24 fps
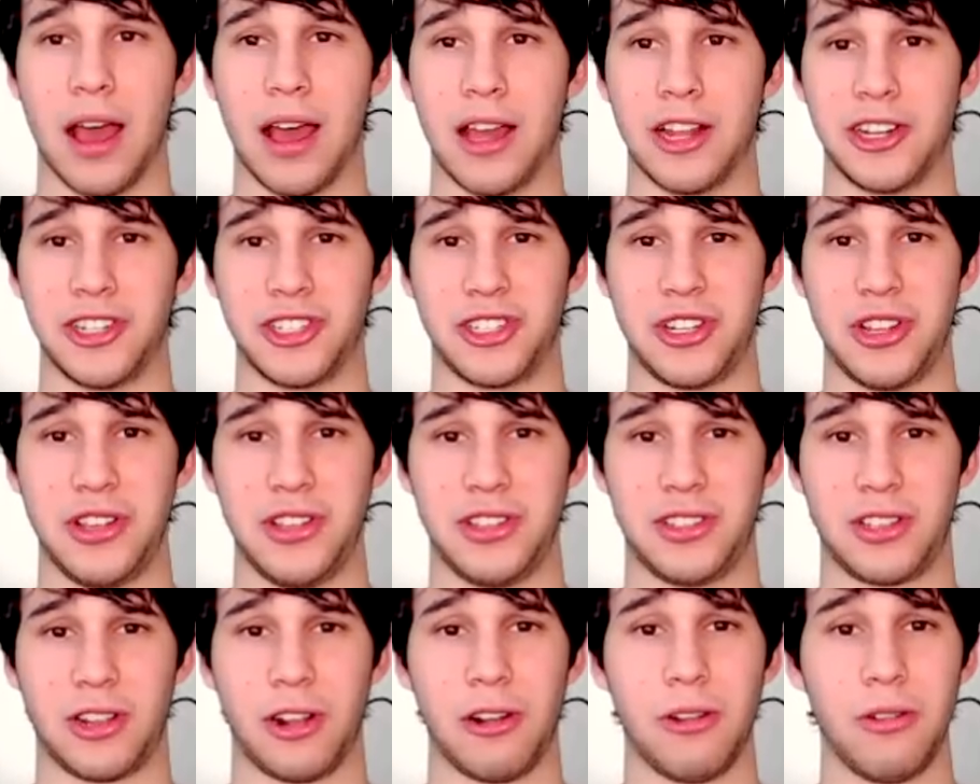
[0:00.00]

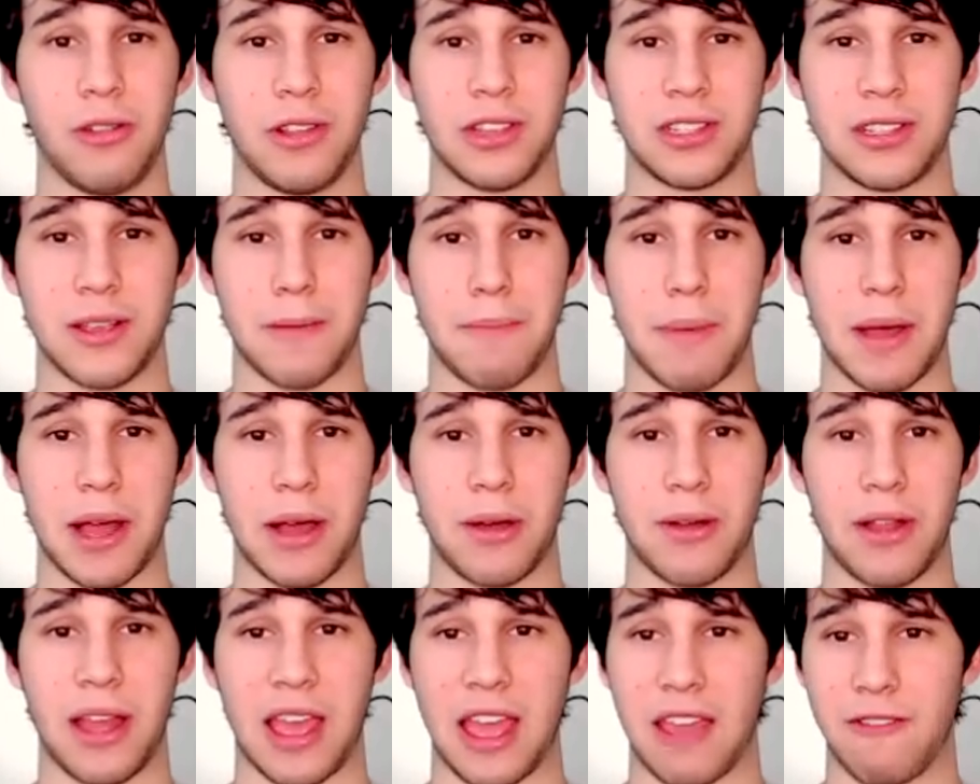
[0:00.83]
She's clueless
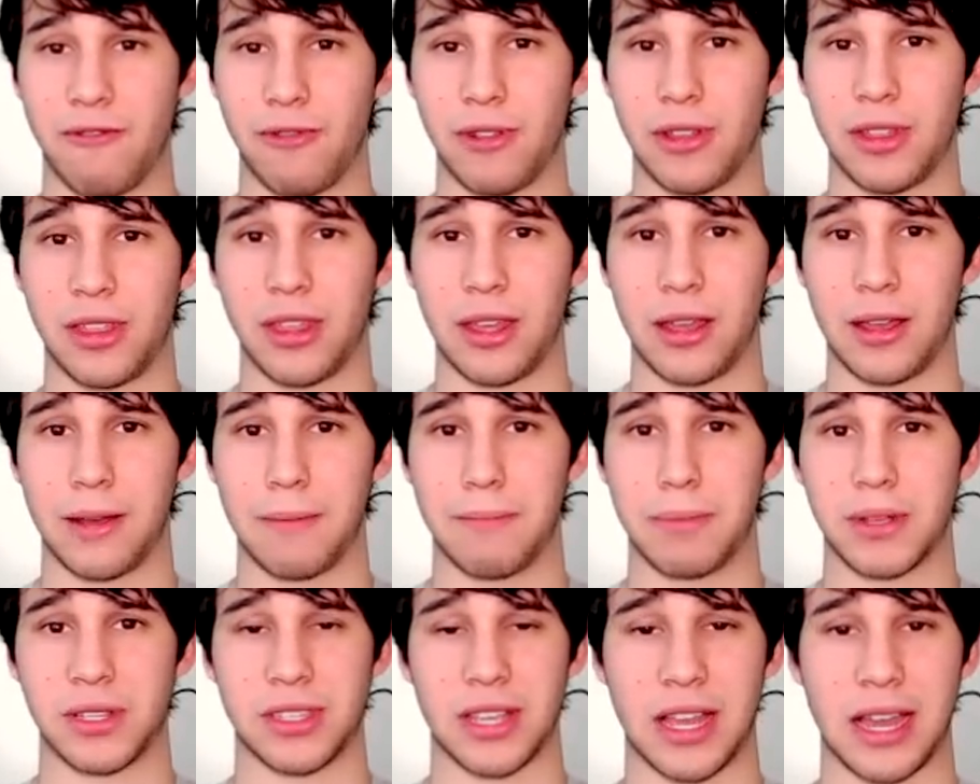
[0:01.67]
about everything
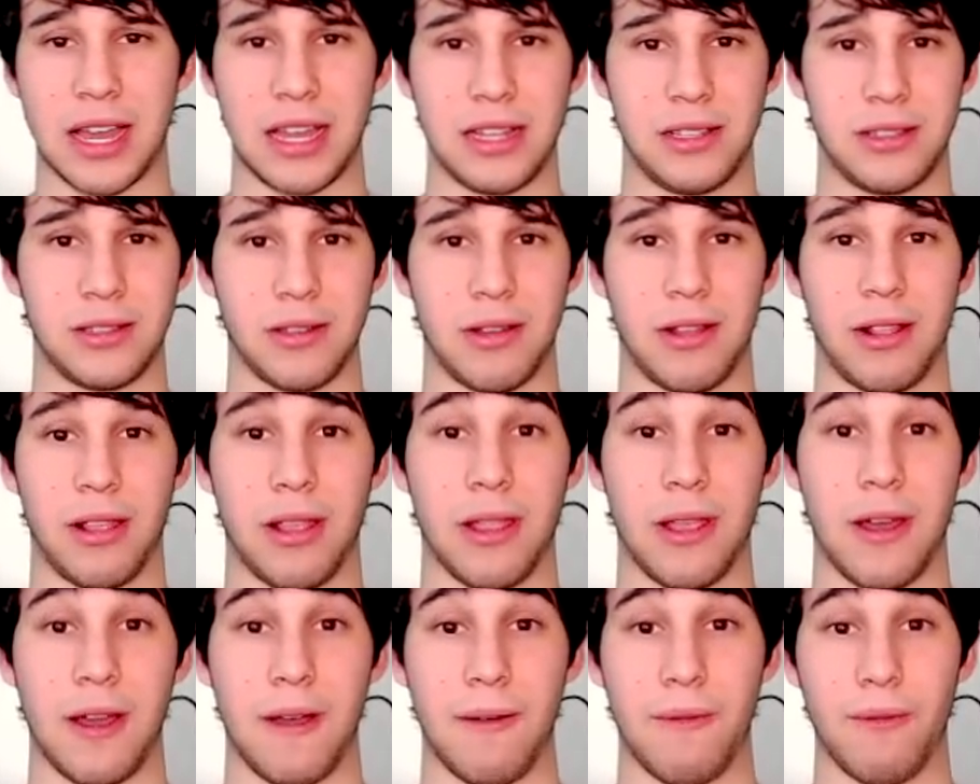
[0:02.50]
besides
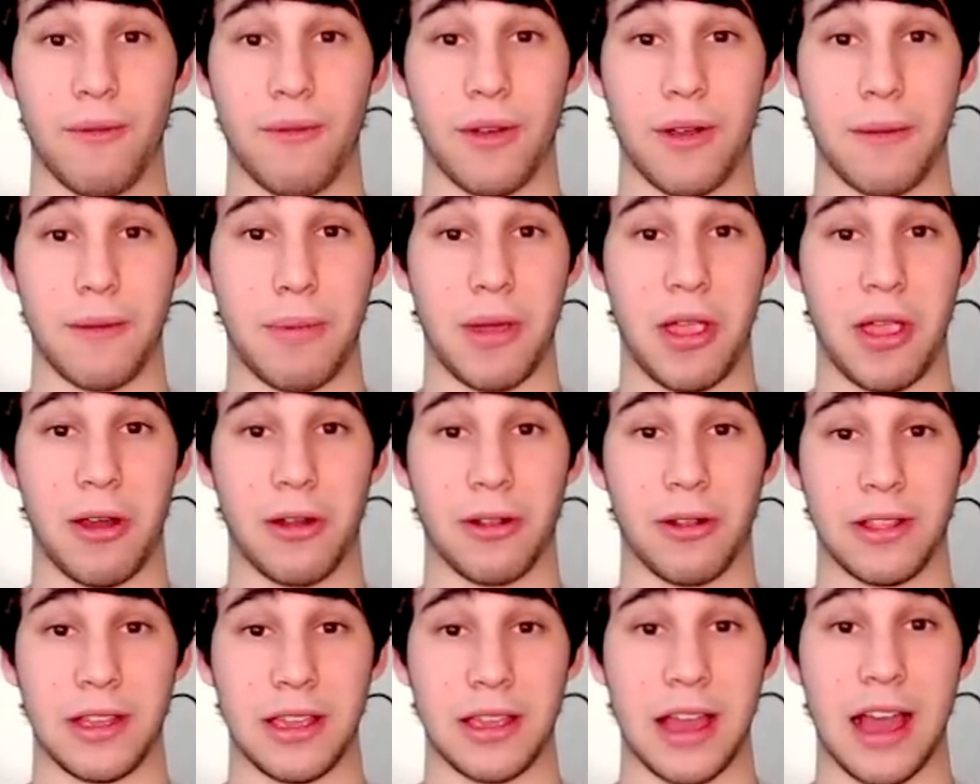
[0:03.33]
love,
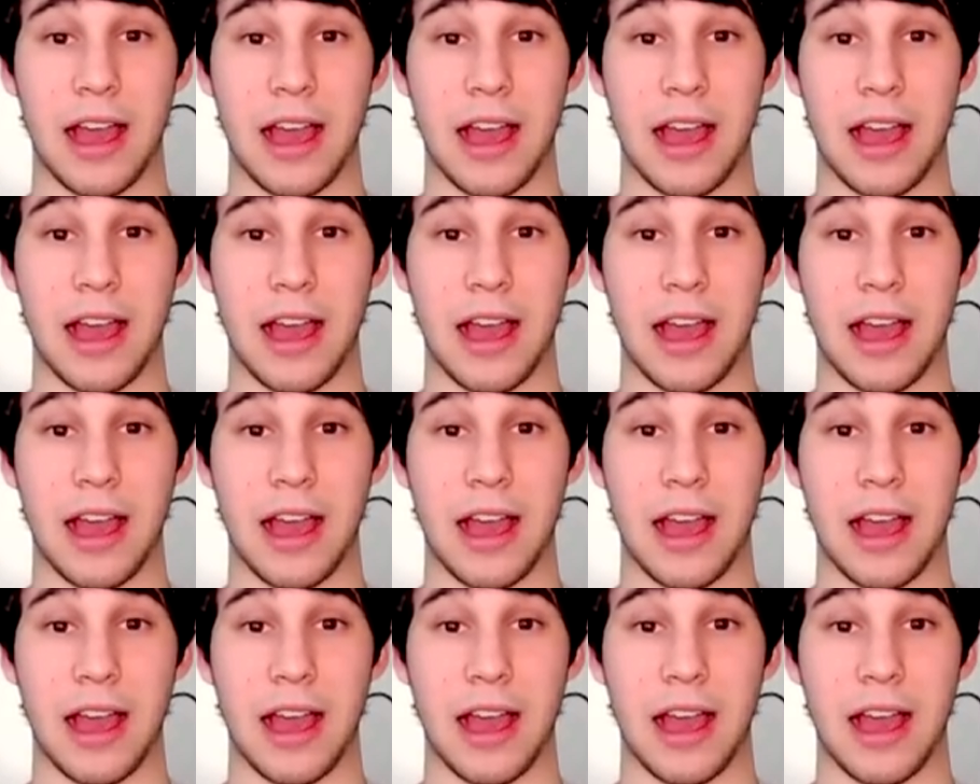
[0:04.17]
apparently.